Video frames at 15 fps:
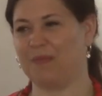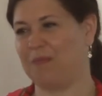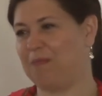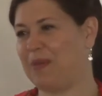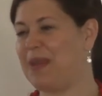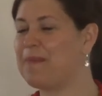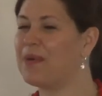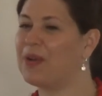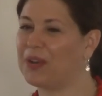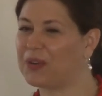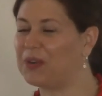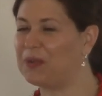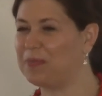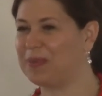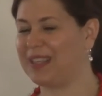people
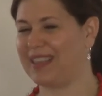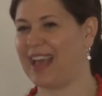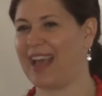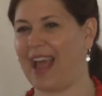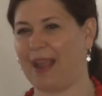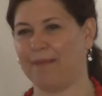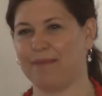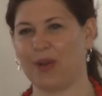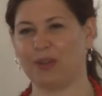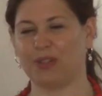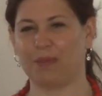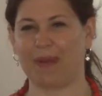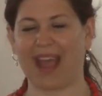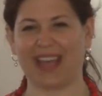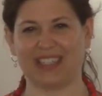group that I'm most
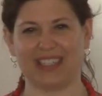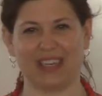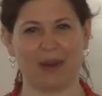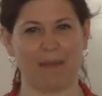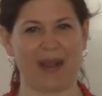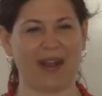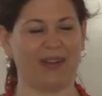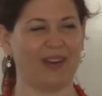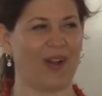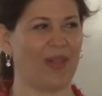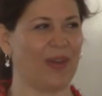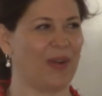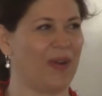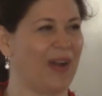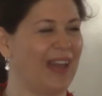passionate about,
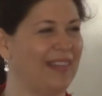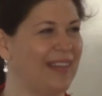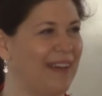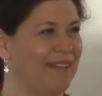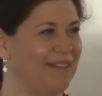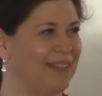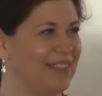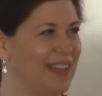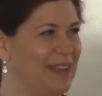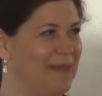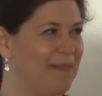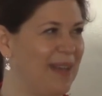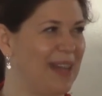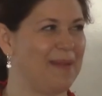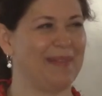although I love
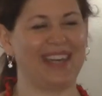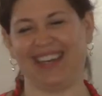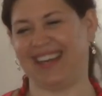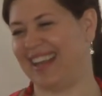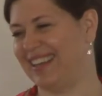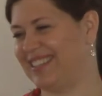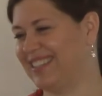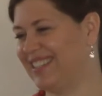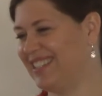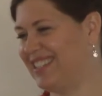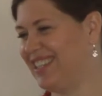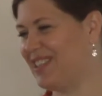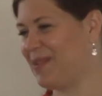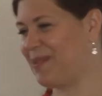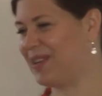many, many nations
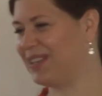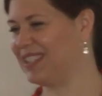in the world